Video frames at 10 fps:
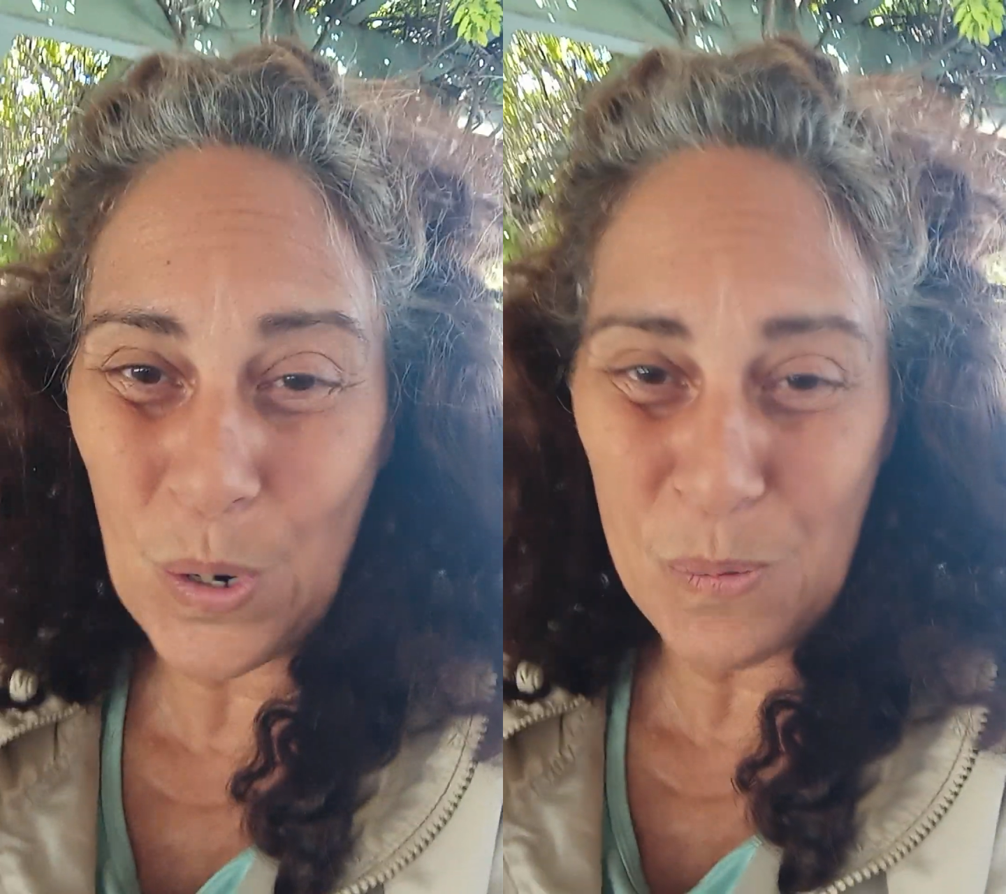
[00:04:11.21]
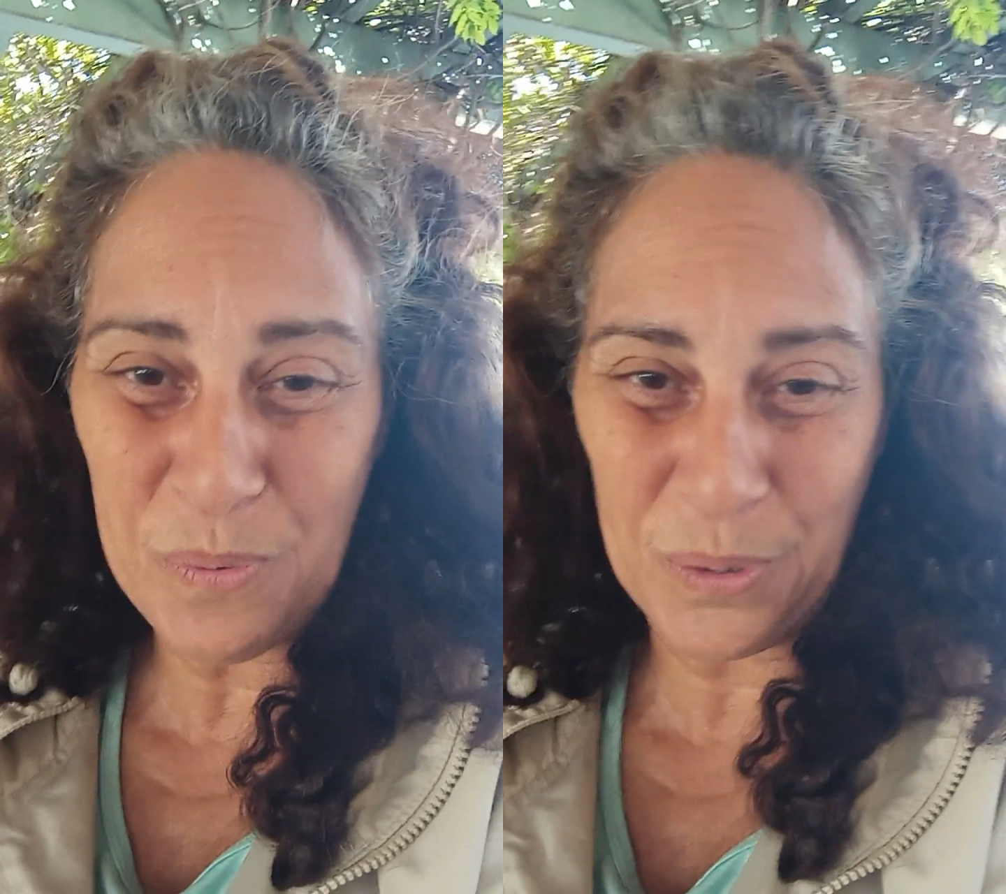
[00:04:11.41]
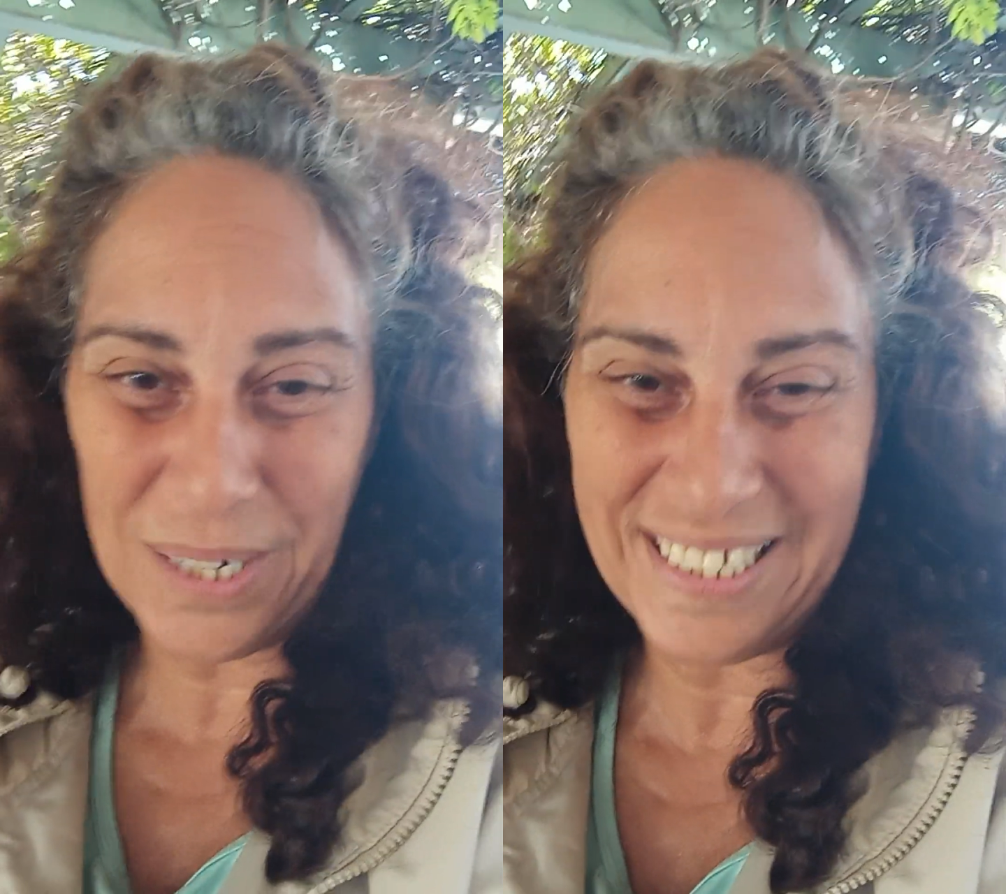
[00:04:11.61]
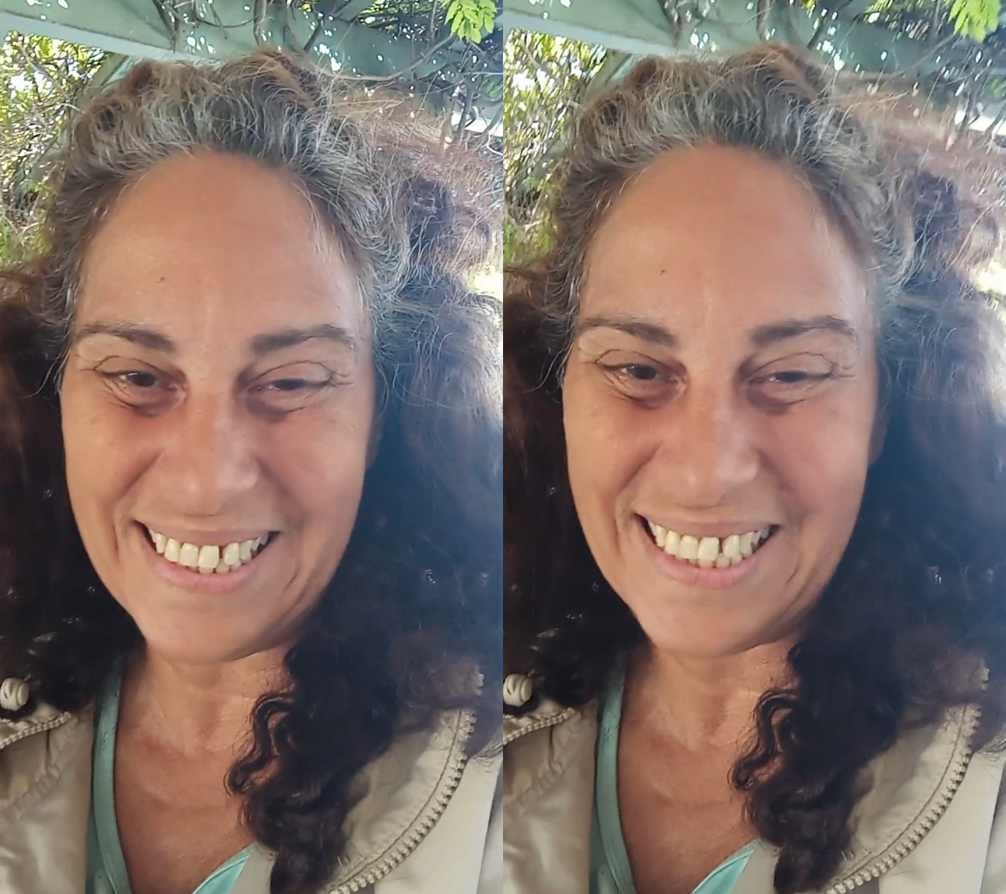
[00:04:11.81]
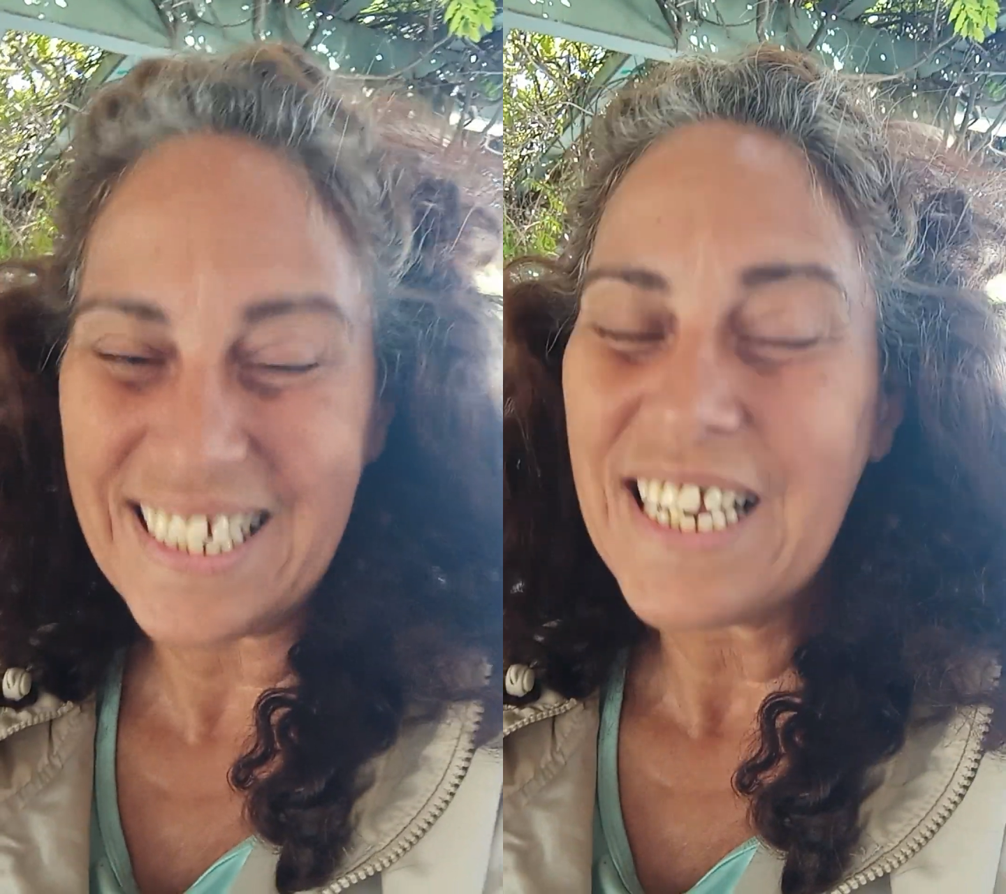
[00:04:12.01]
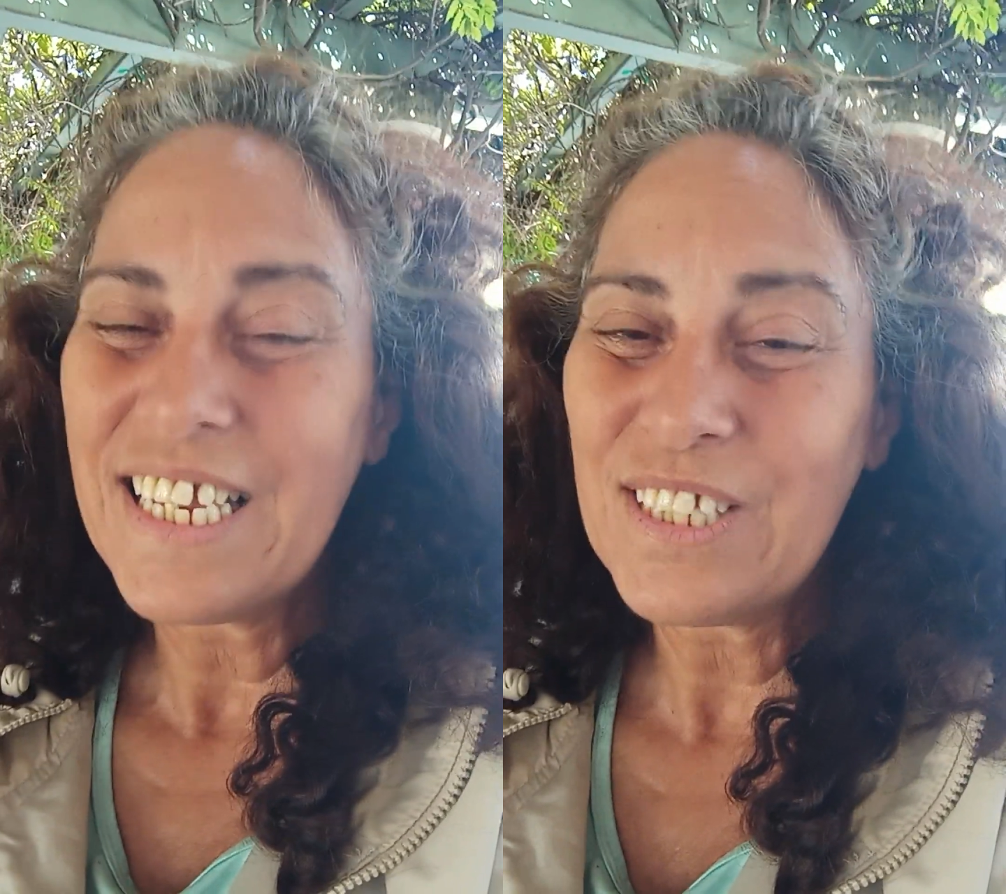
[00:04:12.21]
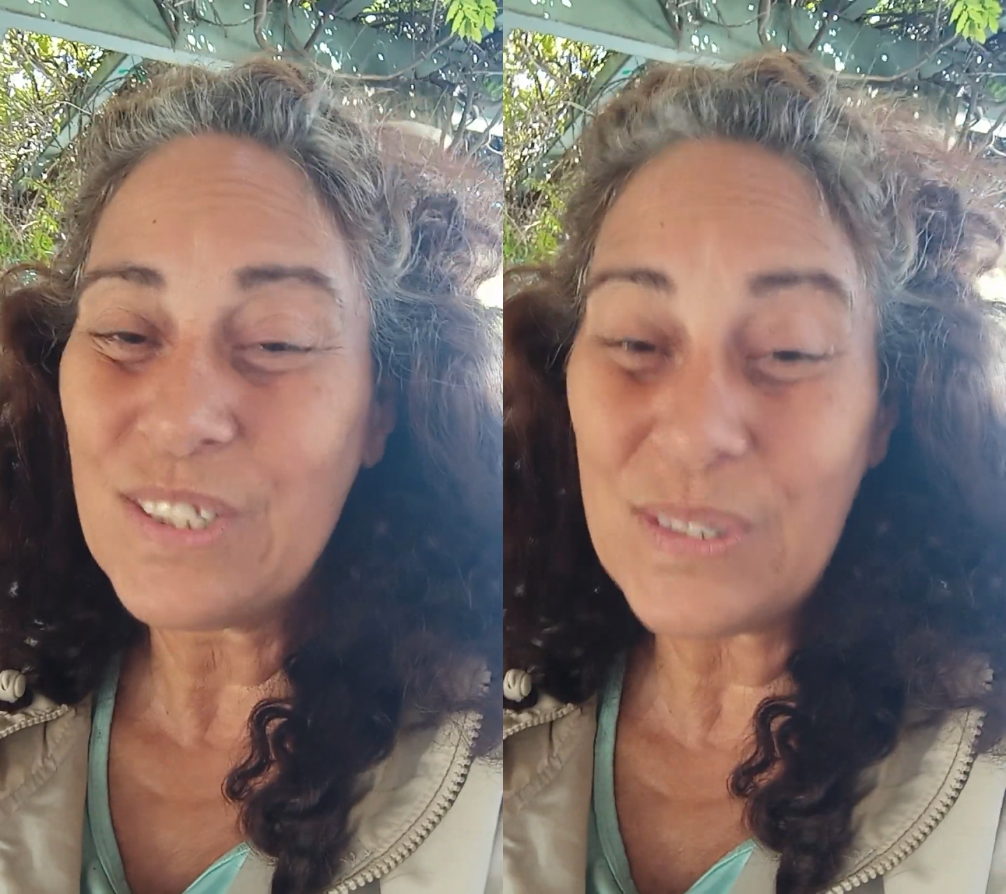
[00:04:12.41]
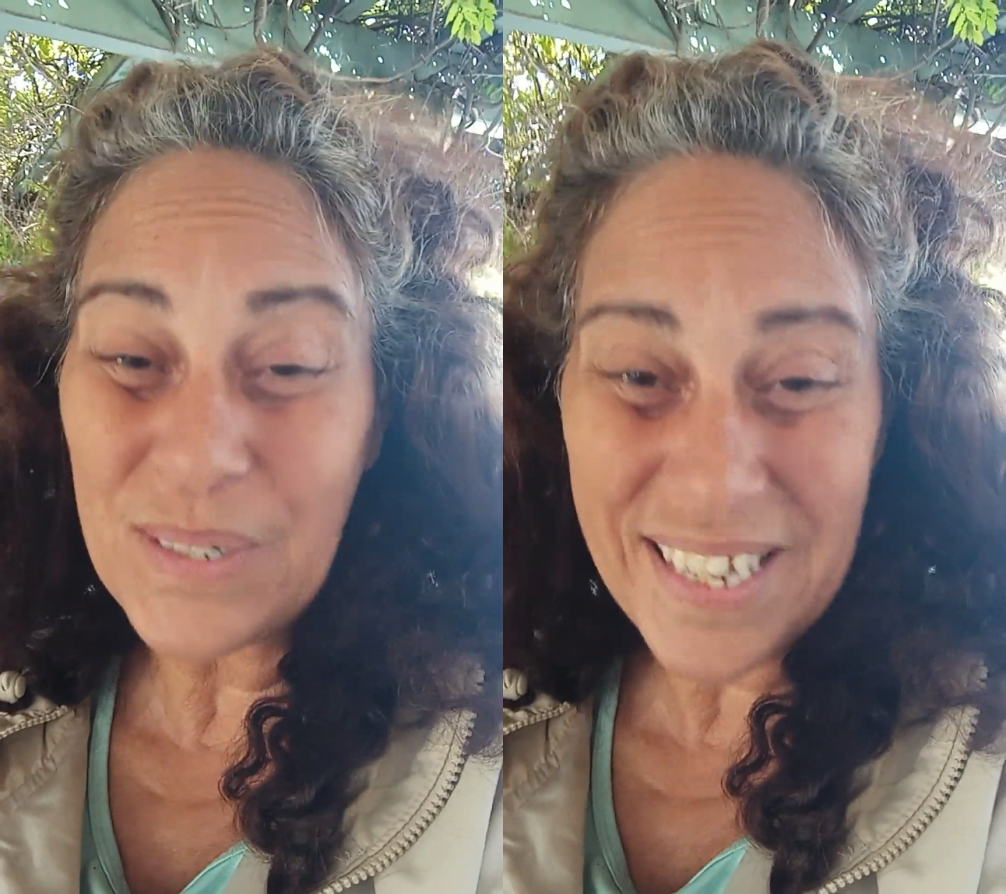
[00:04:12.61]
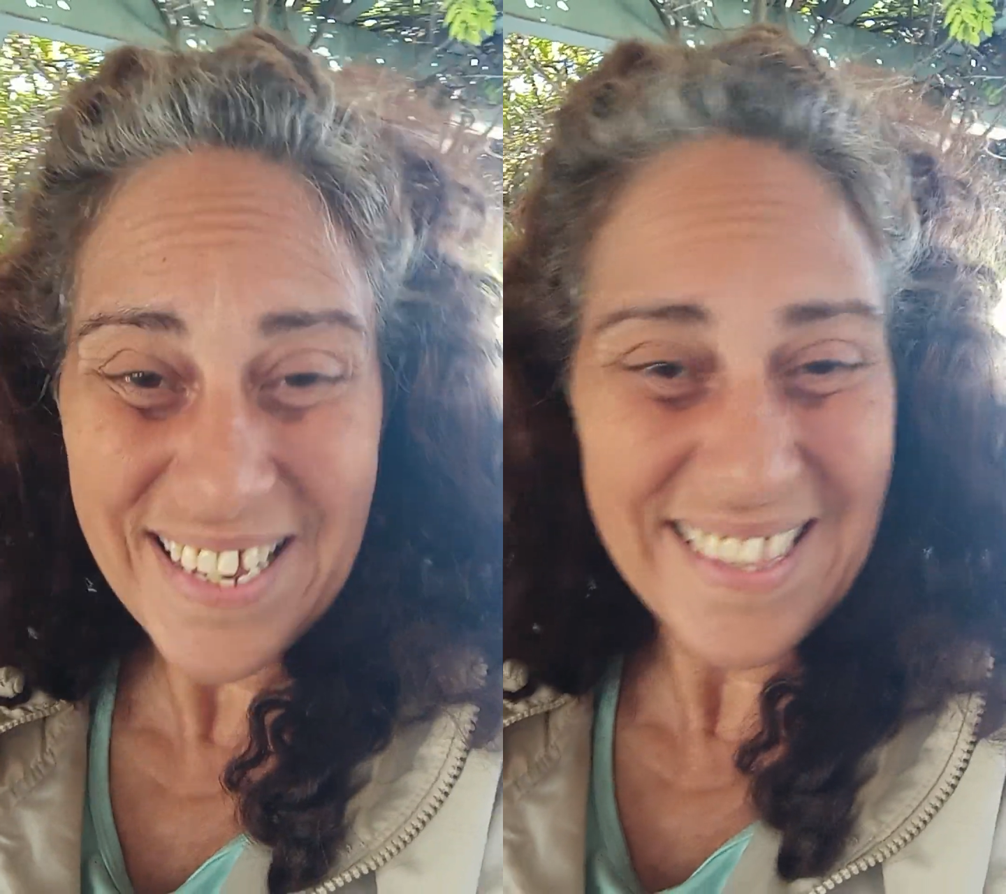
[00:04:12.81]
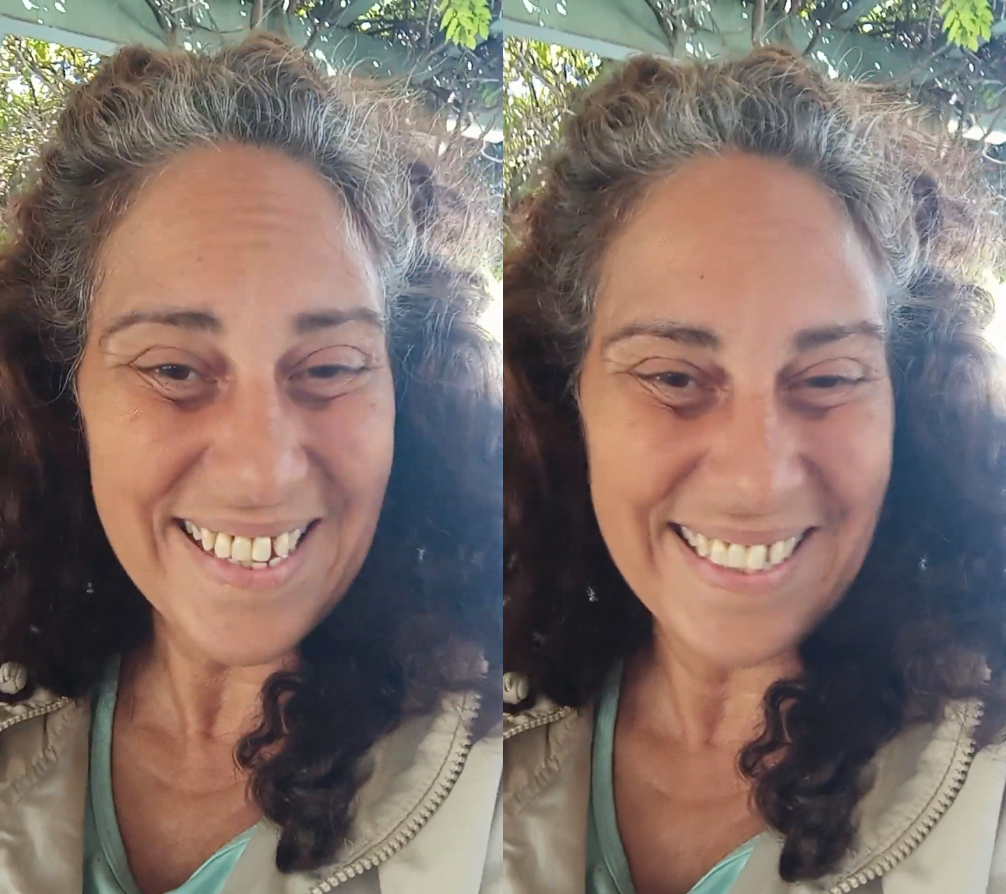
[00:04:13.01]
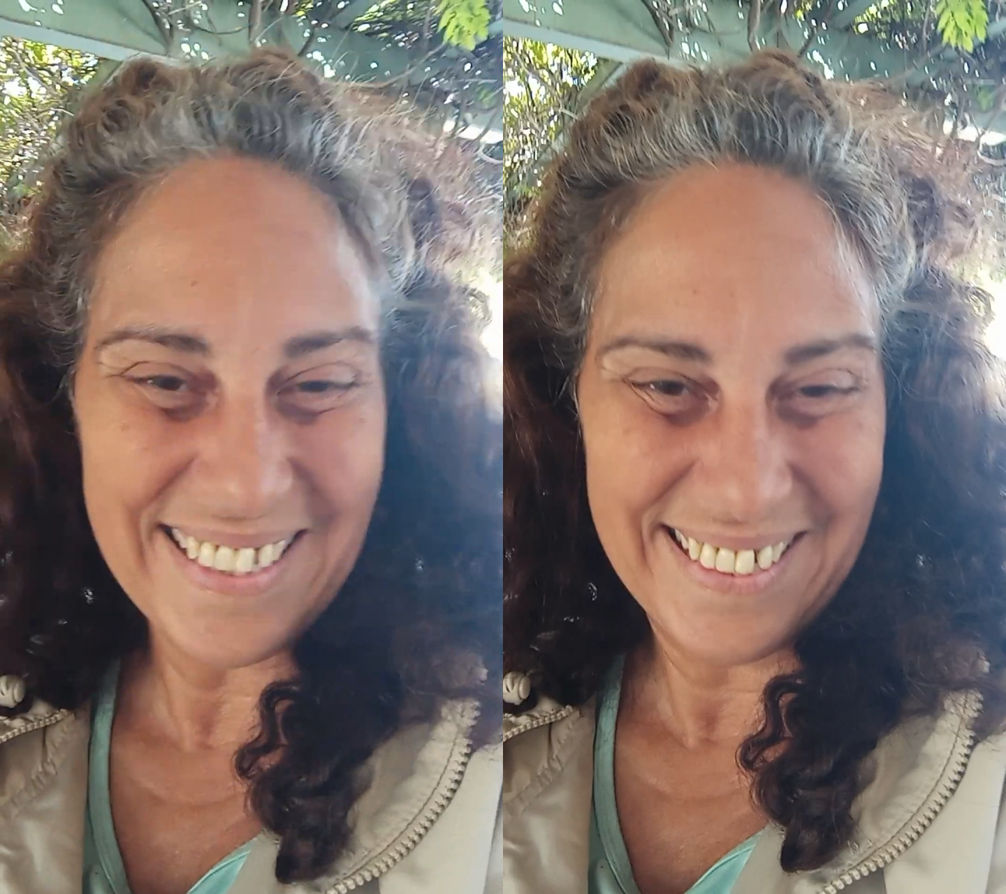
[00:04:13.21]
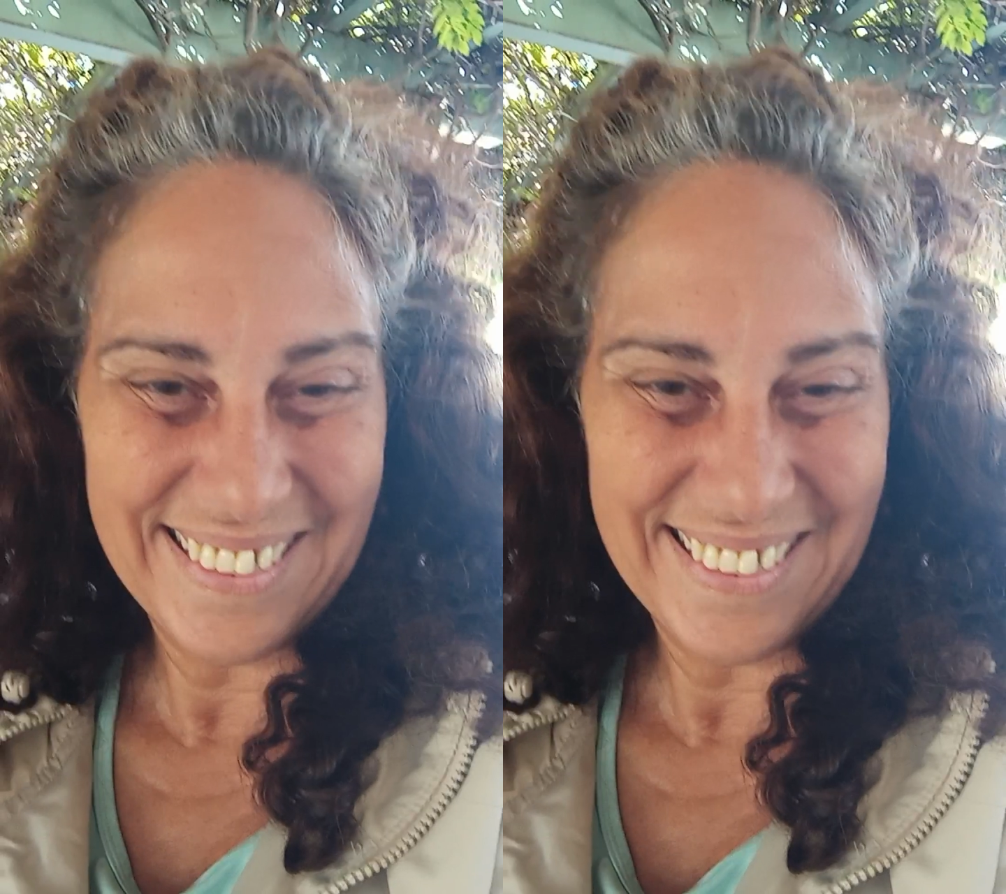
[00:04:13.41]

operate together